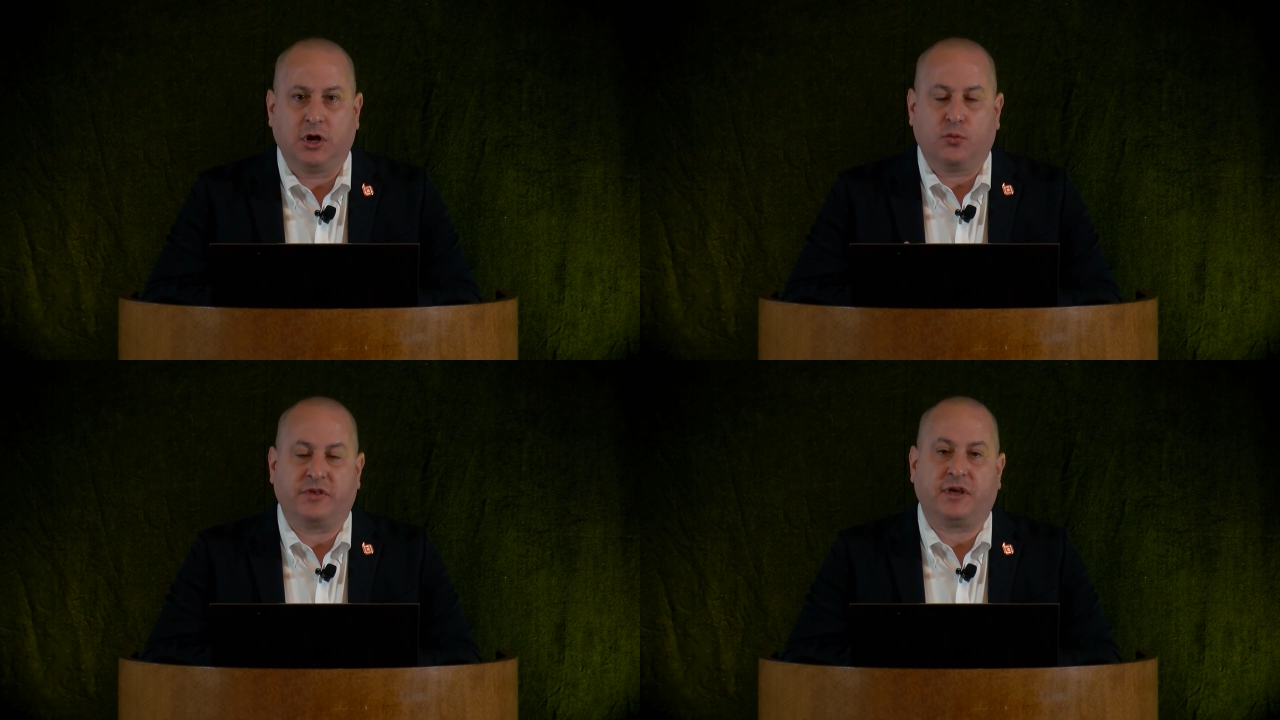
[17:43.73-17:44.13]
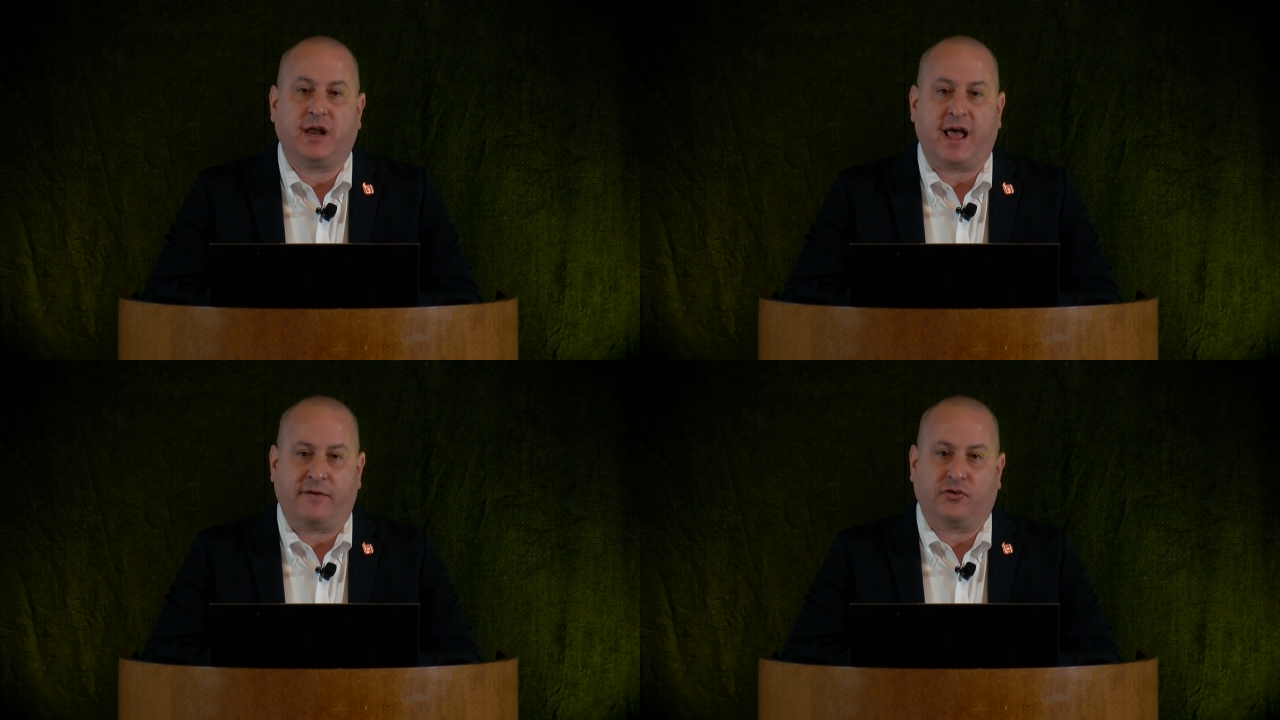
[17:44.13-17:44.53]
within
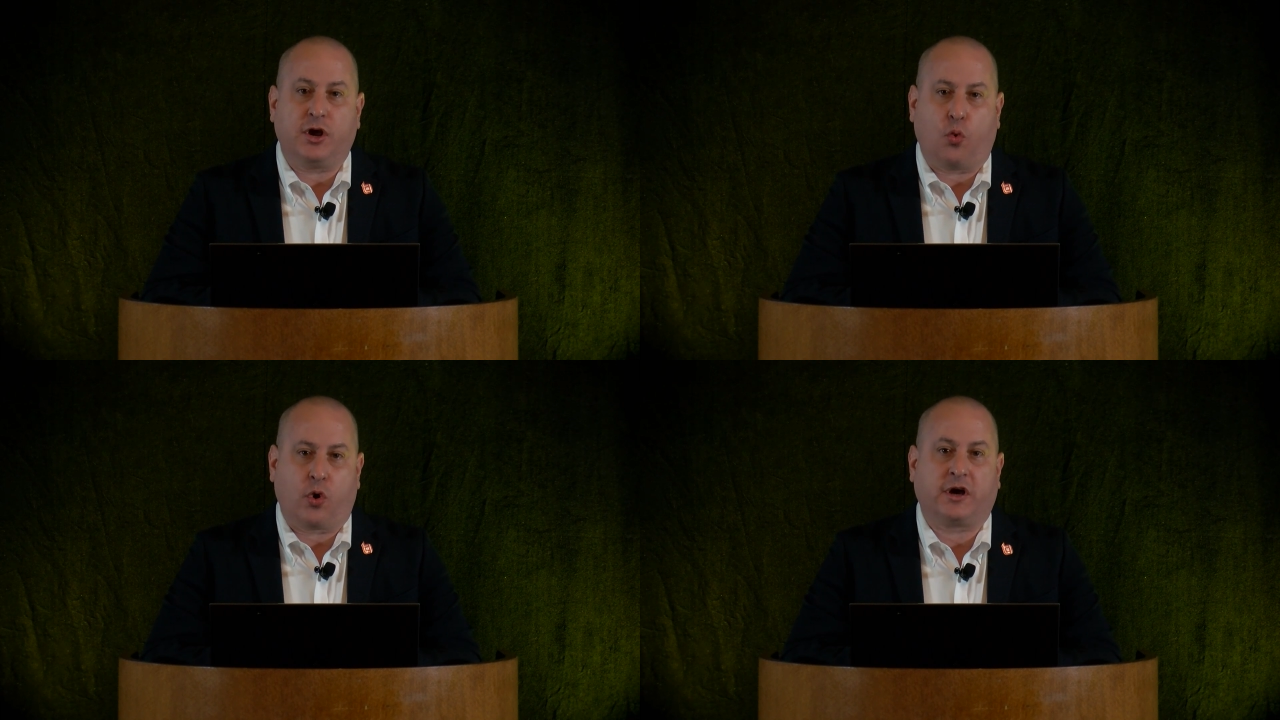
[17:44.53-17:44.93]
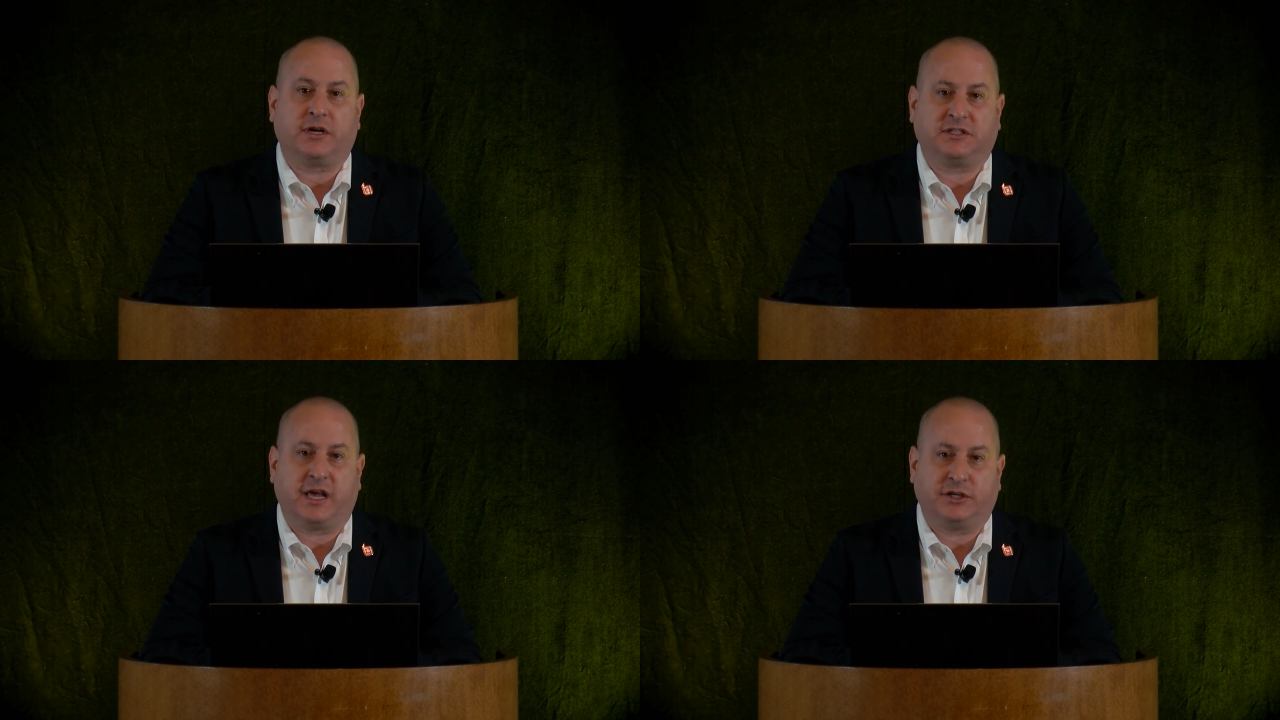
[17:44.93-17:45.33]
every
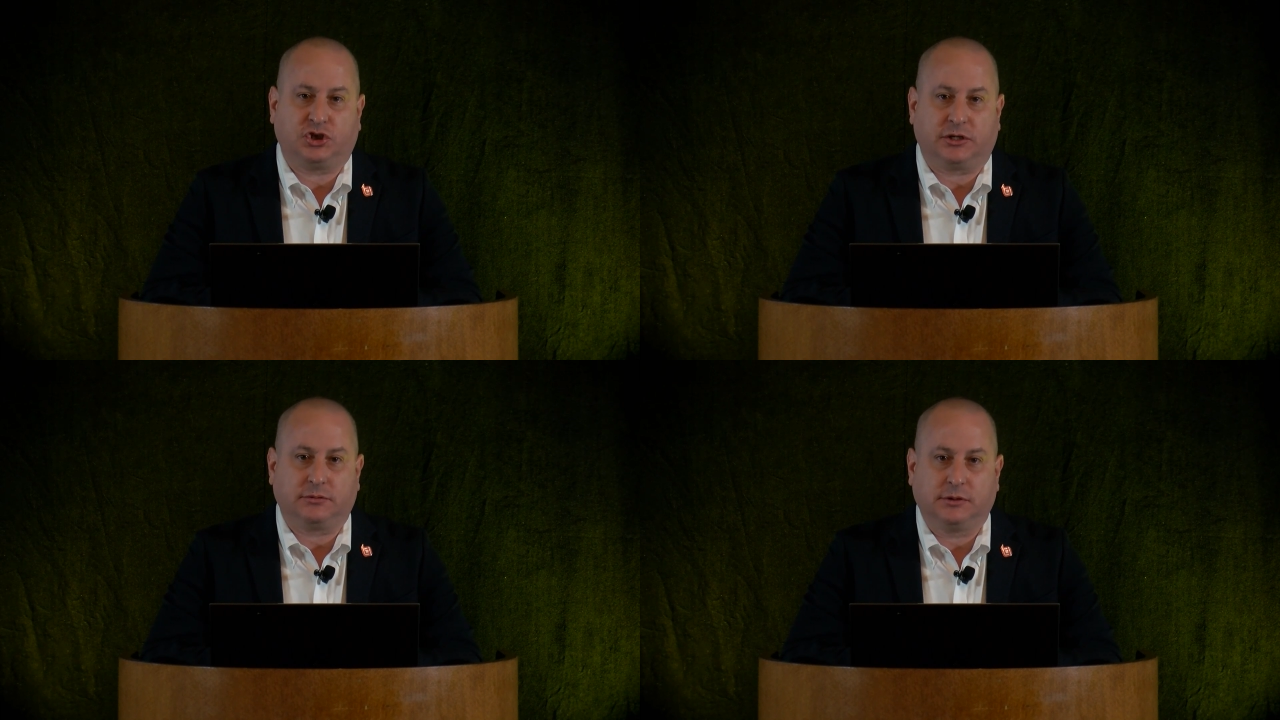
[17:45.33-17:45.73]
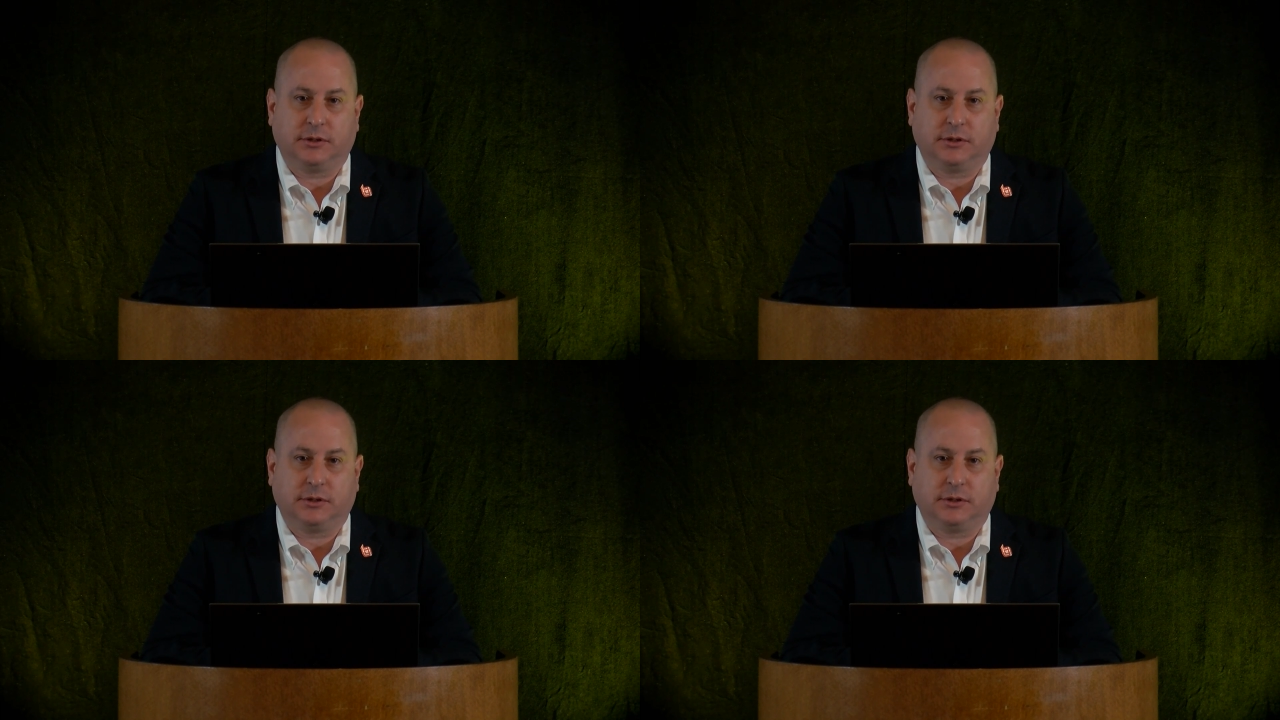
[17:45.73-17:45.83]
organization.